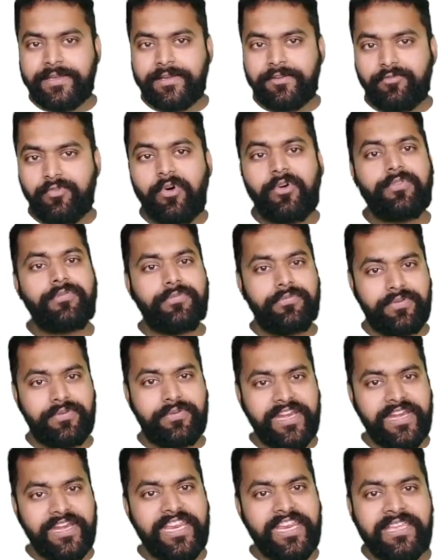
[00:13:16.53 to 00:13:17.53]
for
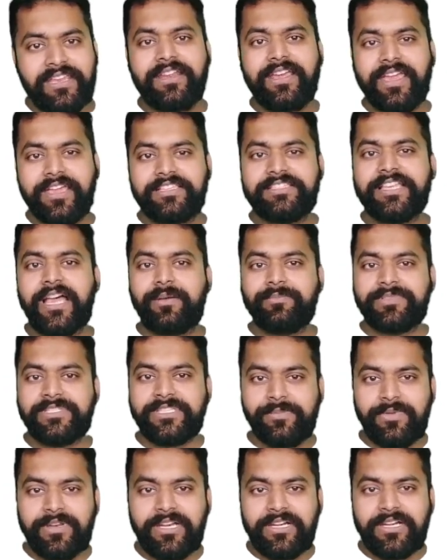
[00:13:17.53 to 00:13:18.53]
free in an exam
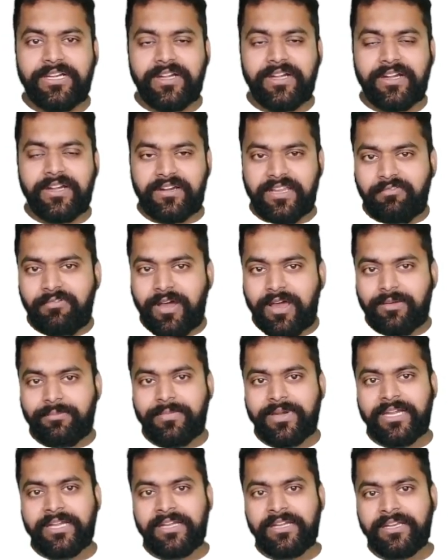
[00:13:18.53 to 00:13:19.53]
simulator
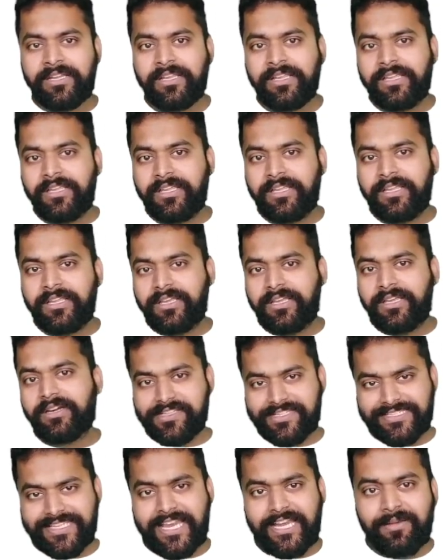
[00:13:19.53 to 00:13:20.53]
environment uh,
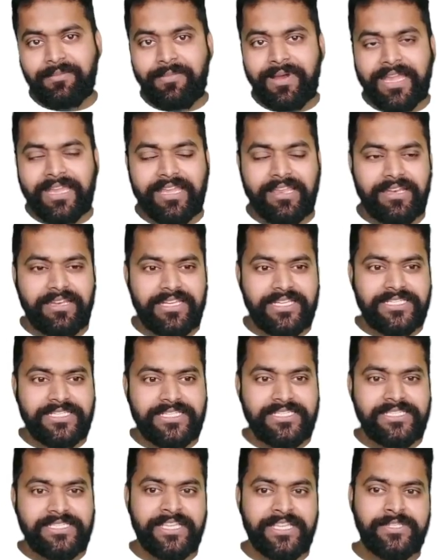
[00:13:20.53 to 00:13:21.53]
designed by
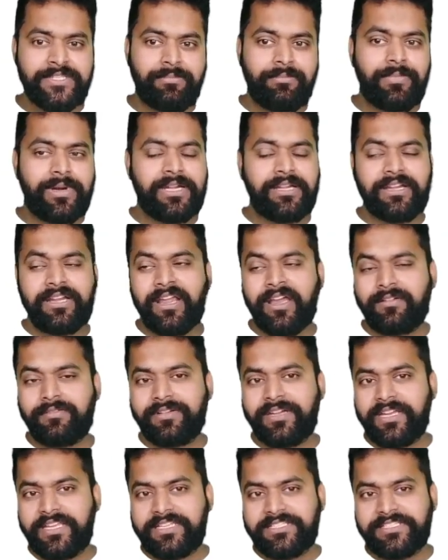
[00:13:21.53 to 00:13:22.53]
Killer.sh. But
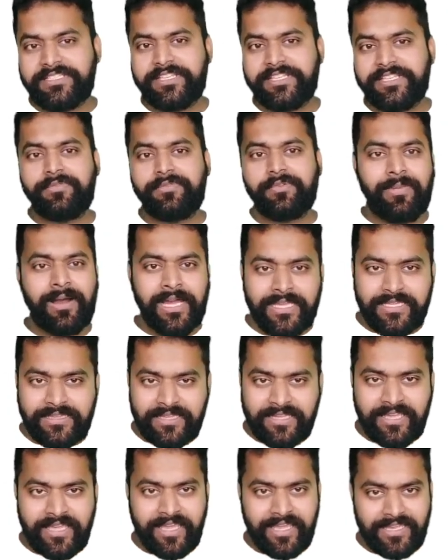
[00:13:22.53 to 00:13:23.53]
nowadays, if you buy
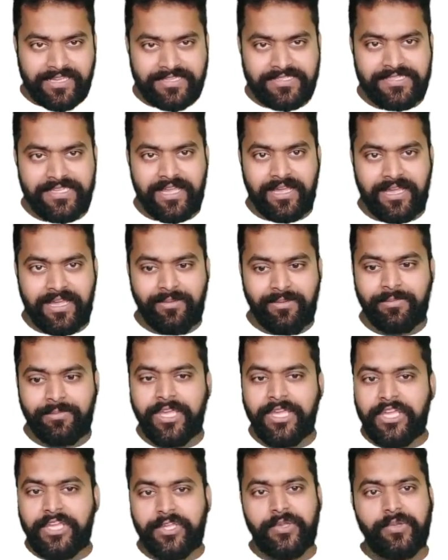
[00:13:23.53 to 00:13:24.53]
the exam,
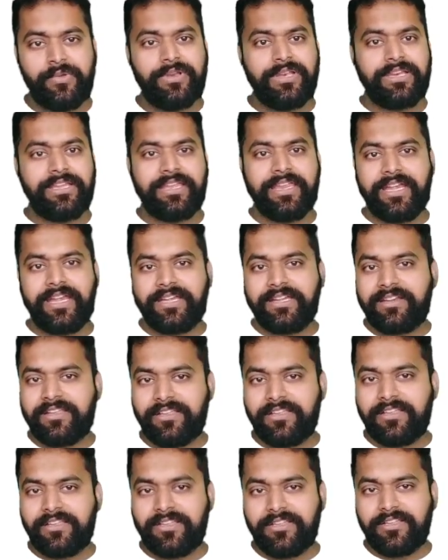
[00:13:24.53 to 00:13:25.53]
you will get
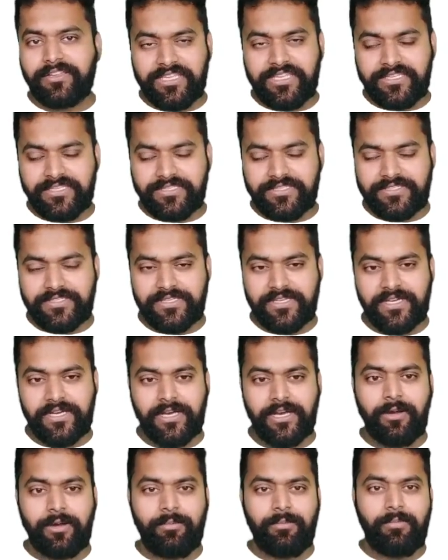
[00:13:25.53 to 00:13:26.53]
these
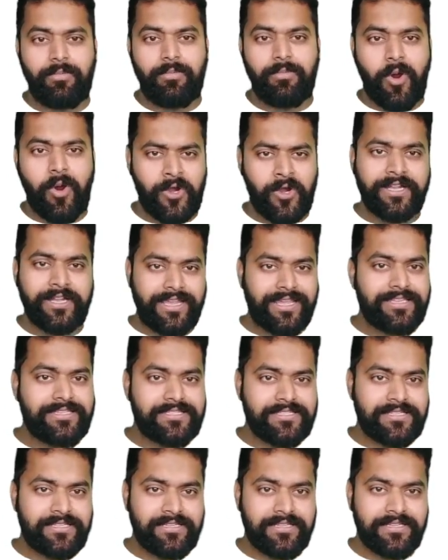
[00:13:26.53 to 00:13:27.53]
uh, mock
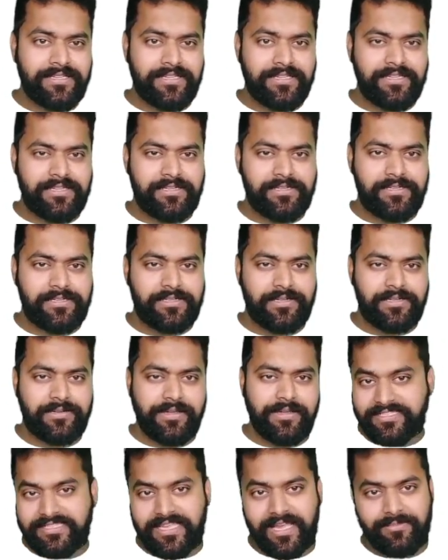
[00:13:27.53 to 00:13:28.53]
test uh,
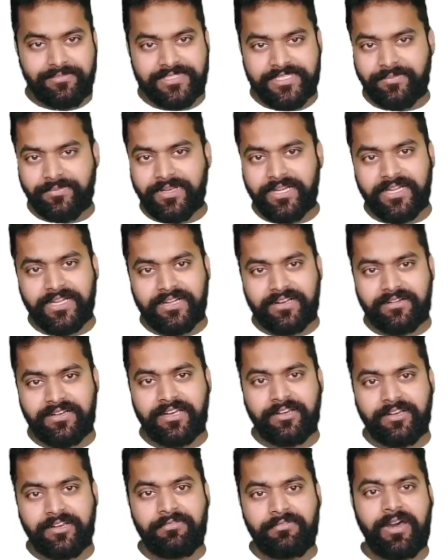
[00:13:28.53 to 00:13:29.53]
exam simulator
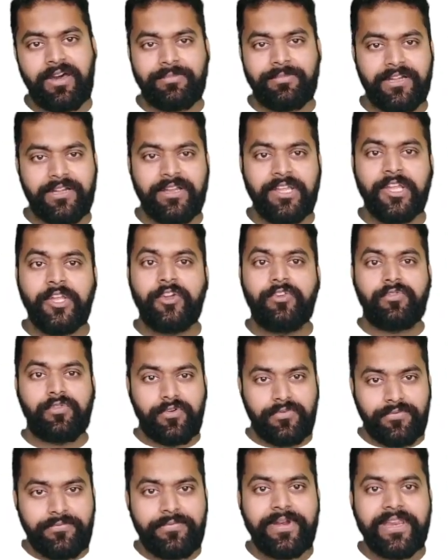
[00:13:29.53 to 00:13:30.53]
environment
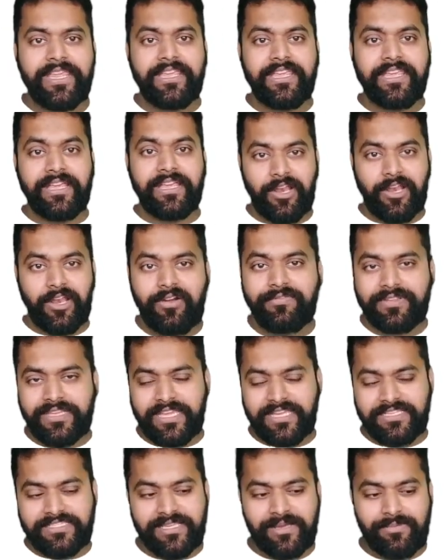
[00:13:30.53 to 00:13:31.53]
for free along with
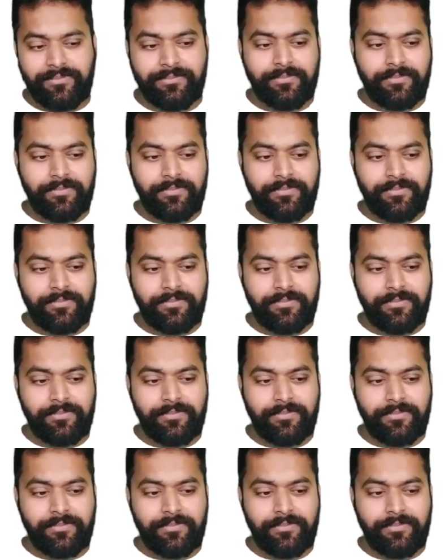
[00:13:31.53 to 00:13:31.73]
exam